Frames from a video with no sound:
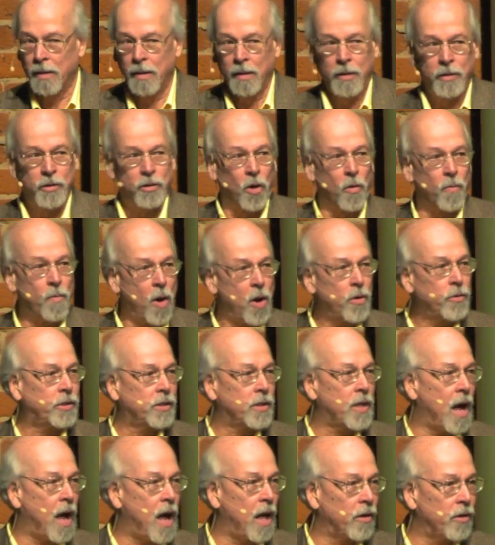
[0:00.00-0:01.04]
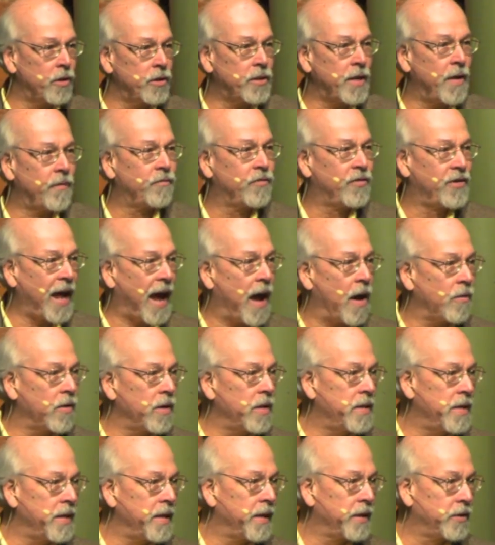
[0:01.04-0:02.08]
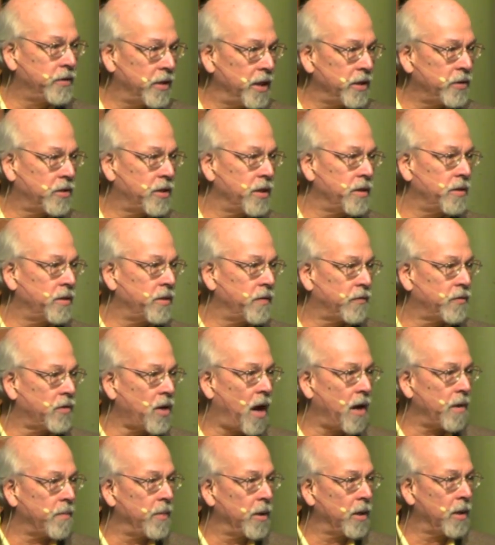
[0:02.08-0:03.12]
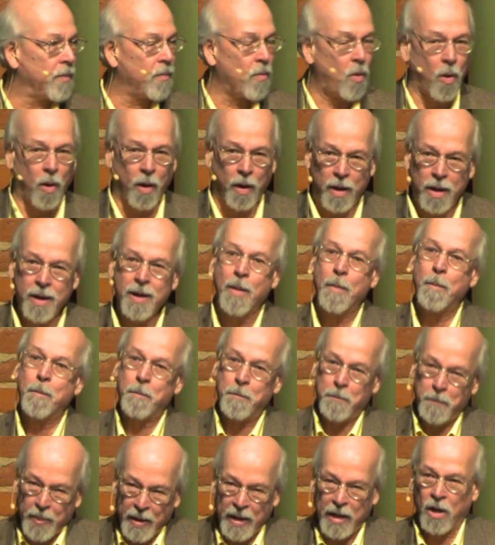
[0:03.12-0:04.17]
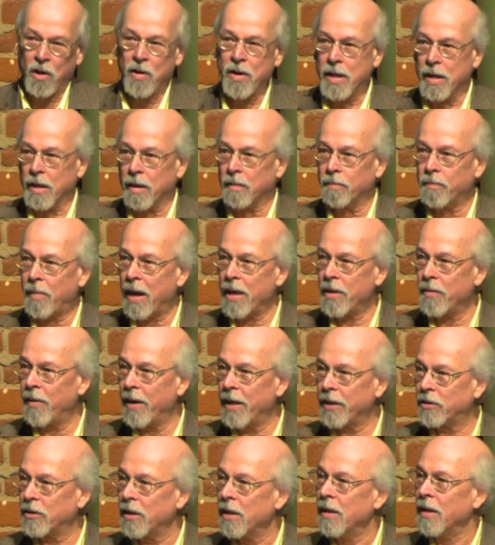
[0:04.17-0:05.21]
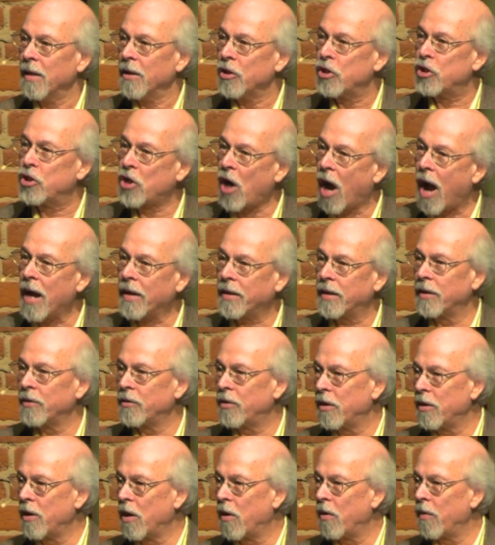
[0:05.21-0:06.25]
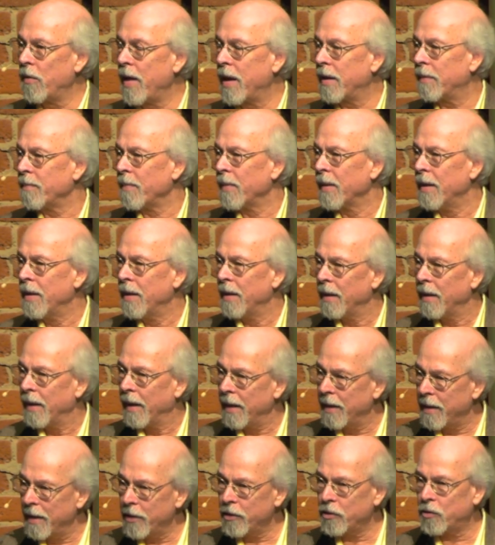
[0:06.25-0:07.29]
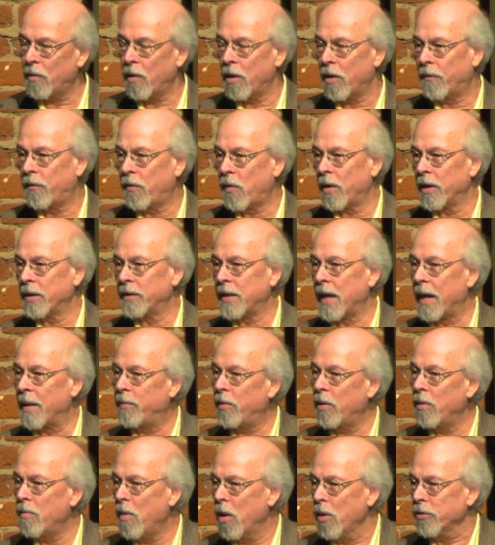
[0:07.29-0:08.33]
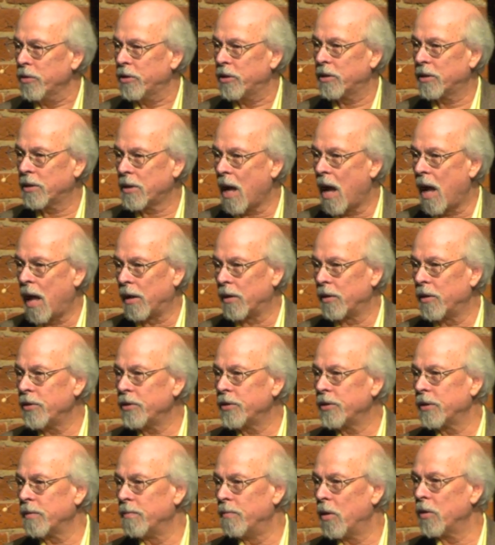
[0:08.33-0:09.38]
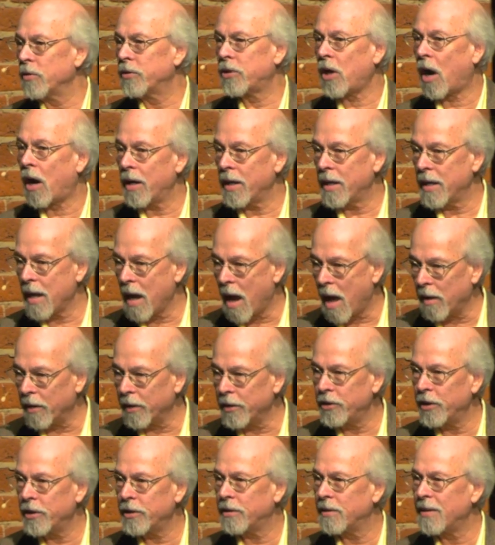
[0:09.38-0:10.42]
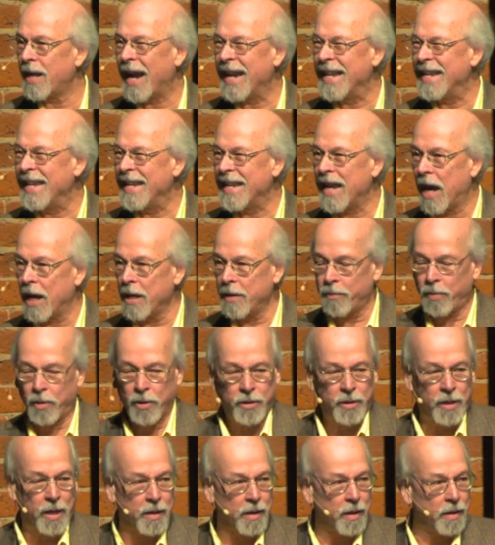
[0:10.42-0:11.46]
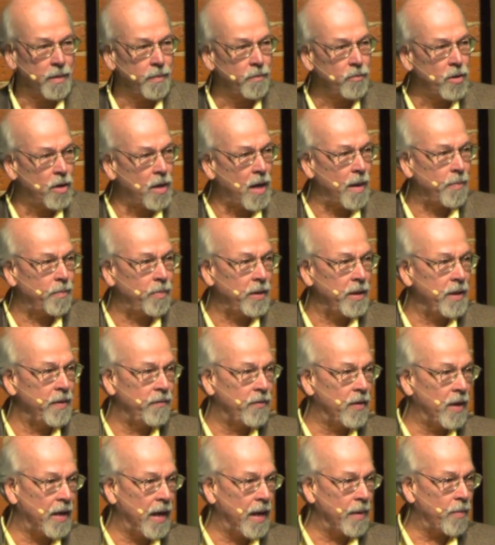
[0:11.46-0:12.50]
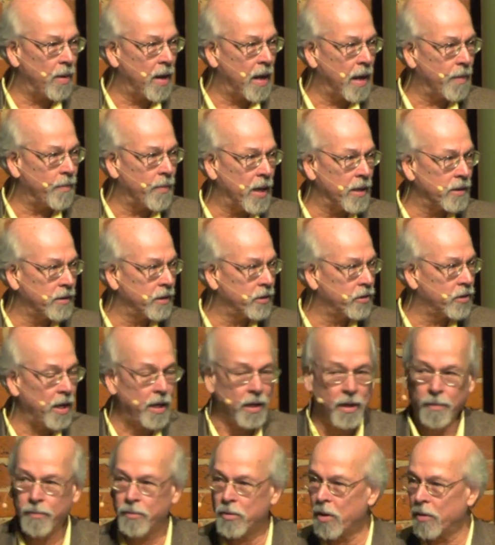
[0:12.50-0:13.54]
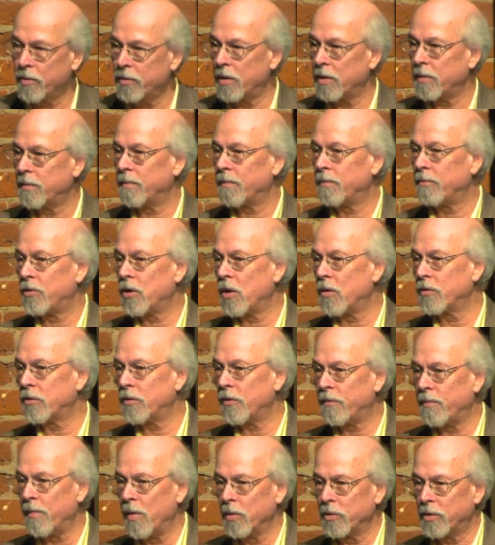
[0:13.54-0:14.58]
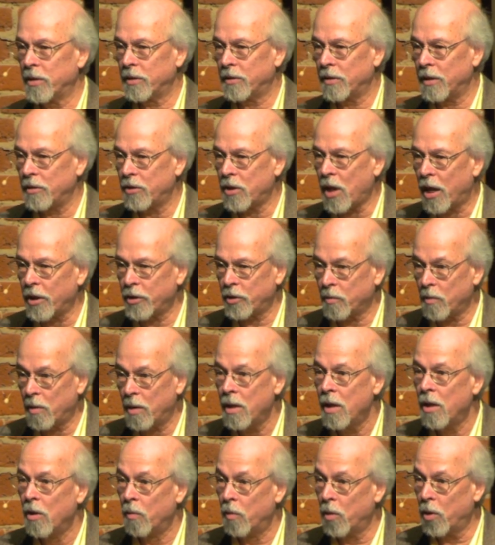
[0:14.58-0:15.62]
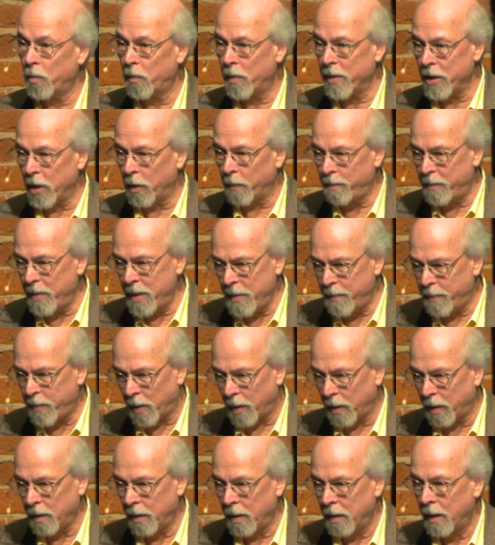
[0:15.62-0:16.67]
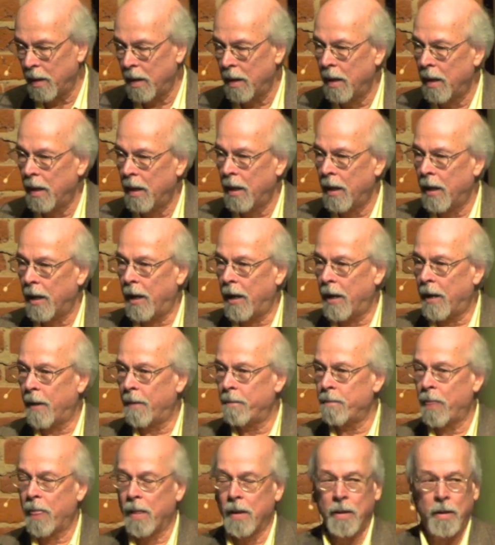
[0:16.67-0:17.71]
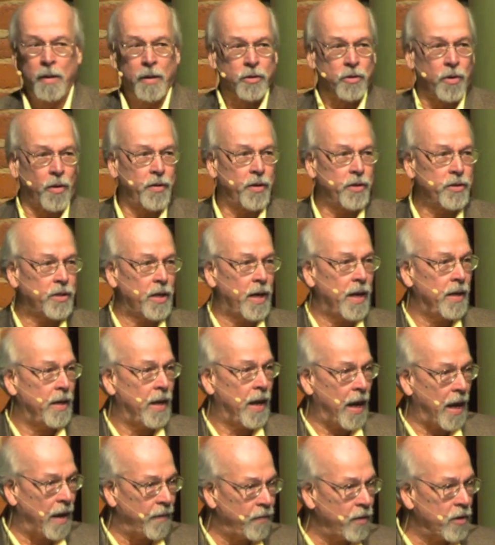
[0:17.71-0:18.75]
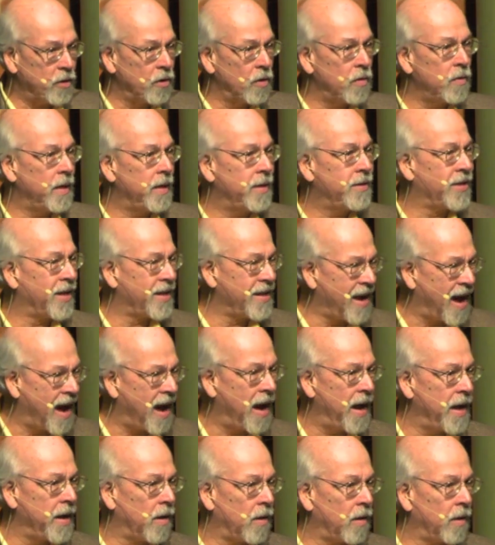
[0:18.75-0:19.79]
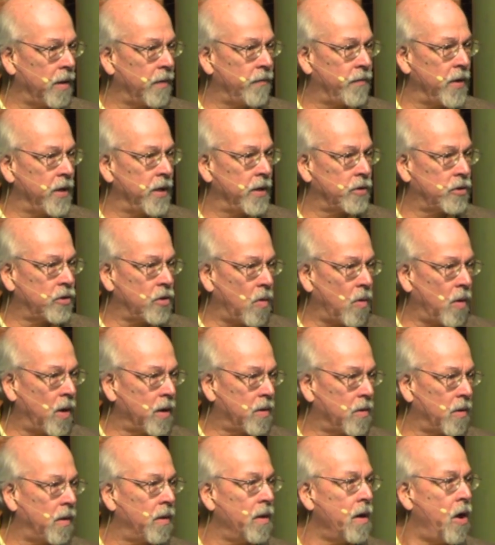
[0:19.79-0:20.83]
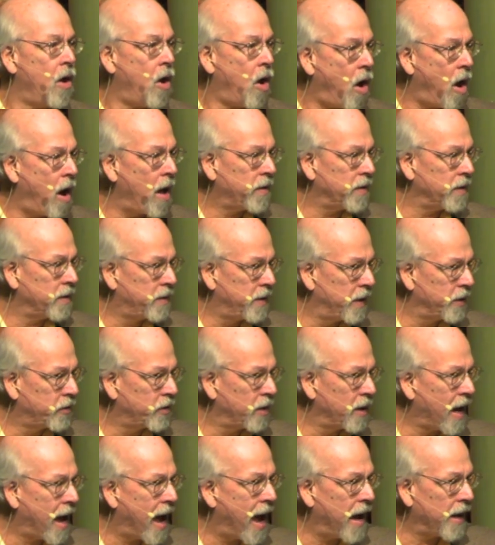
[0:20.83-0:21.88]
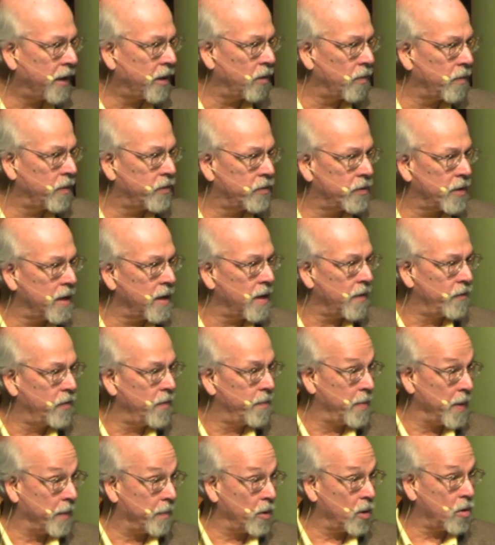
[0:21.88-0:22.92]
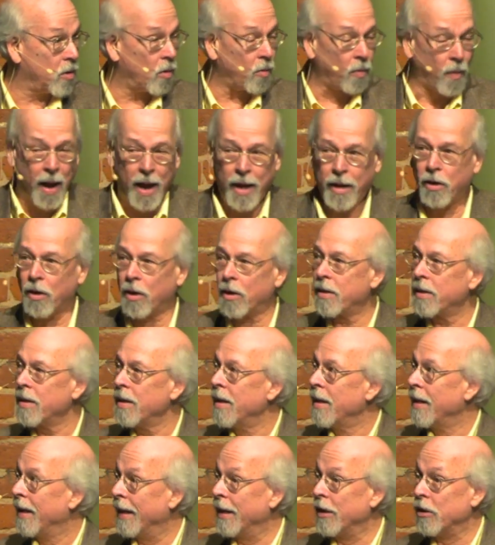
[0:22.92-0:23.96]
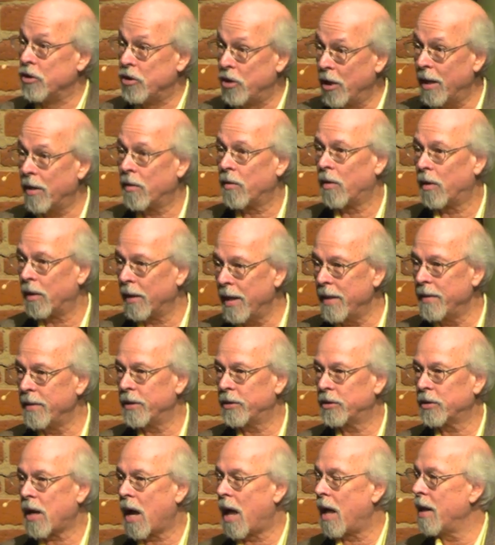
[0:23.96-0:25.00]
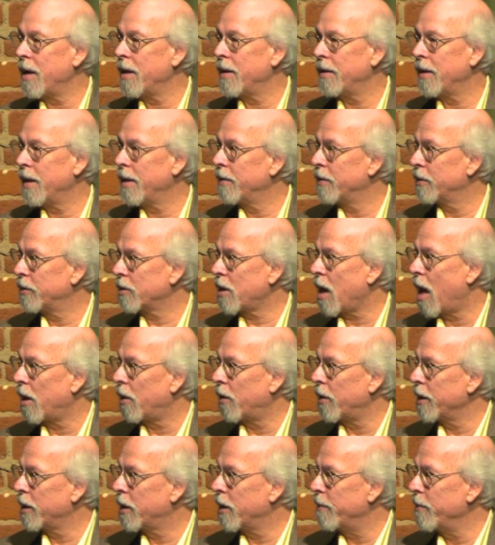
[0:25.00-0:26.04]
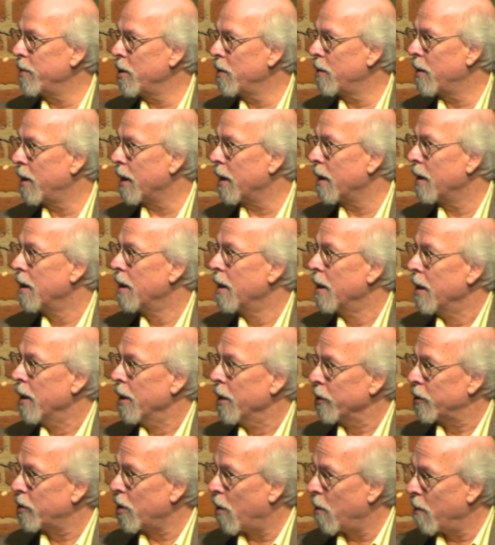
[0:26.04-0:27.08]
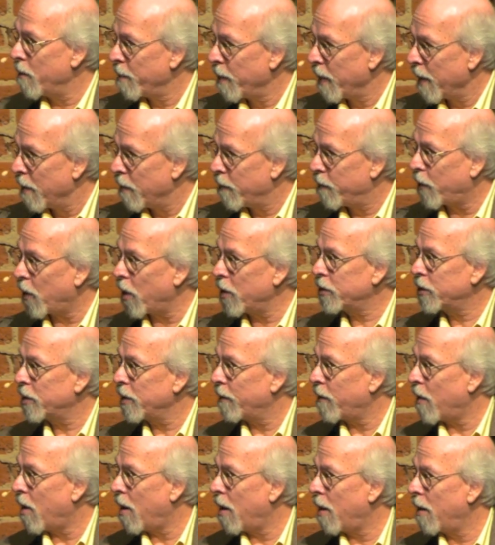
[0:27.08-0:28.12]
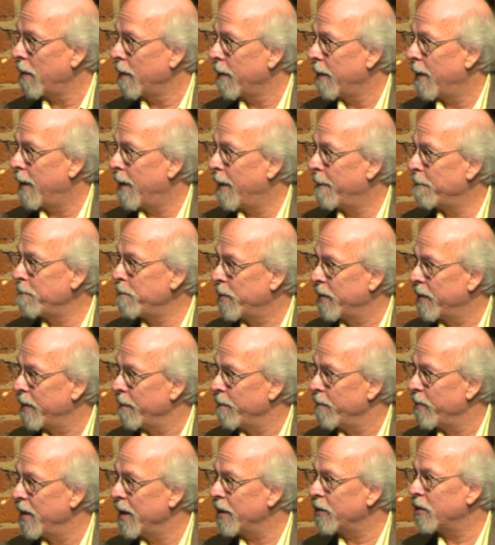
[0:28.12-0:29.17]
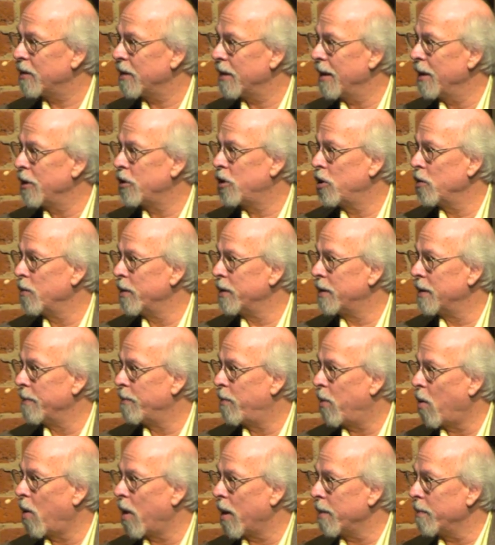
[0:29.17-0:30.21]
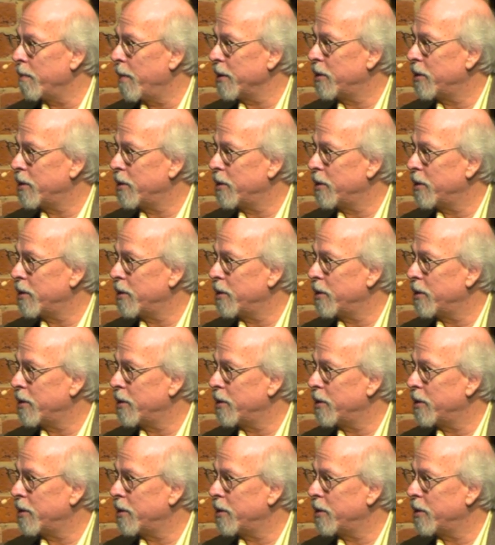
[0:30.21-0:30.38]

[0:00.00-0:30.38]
So most scholars have doubted the existence of Sodom and Gomorrah, period. By the way, it's shocking to know that in Israel, for example, most scholars, most archaeologists, 99% of them, do not believe that Abraham, Isaac, Jacob, Joseph, Moses, and Joshua were real people. So there's a heavy-duty denial of the historical authenticity, accuracy of the biblical record in general in the scholarly community. So first of all, this issue is important.